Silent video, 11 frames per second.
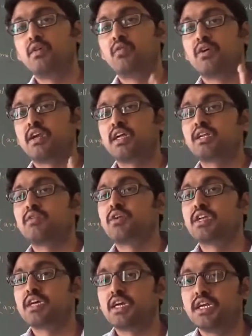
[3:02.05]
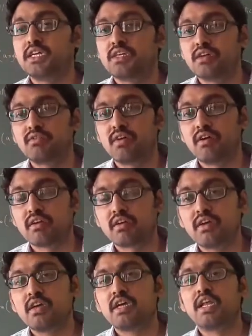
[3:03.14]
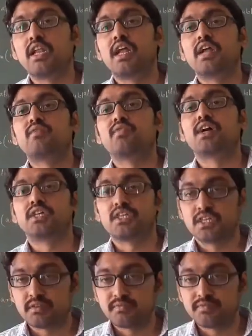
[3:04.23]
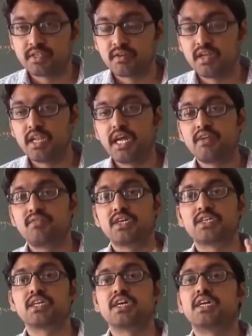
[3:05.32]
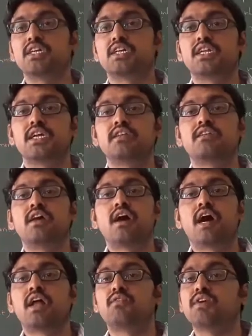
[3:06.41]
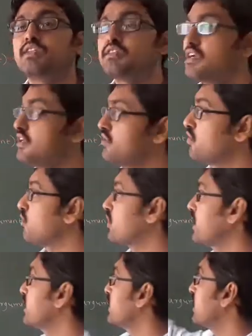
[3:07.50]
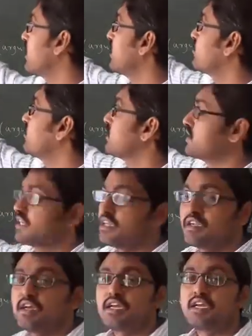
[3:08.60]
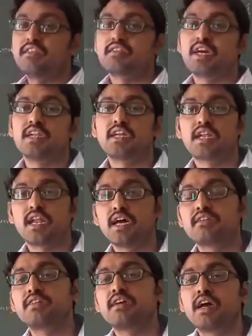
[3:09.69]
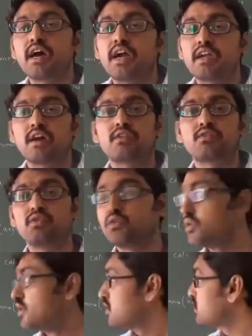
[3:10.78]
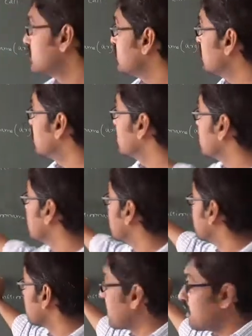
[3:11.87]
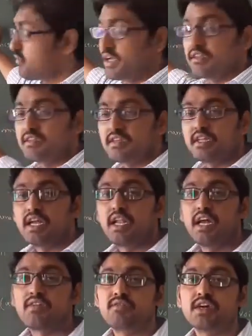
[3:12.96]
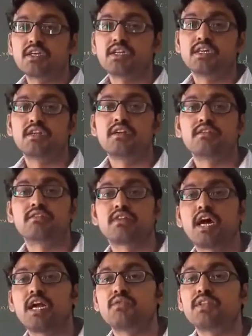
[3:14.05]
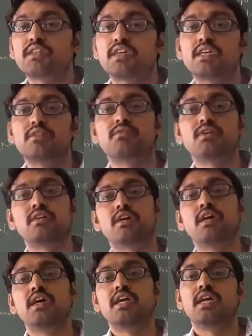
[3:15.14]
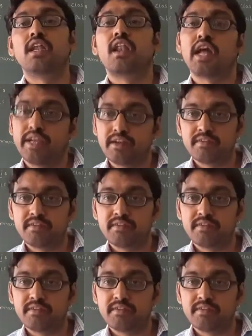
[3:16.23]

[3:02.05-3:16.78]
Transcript: Write one condition for inline function. Inline function condition is always you have to write an inline function inside the class, and also see, always the inline function start with keyword inline.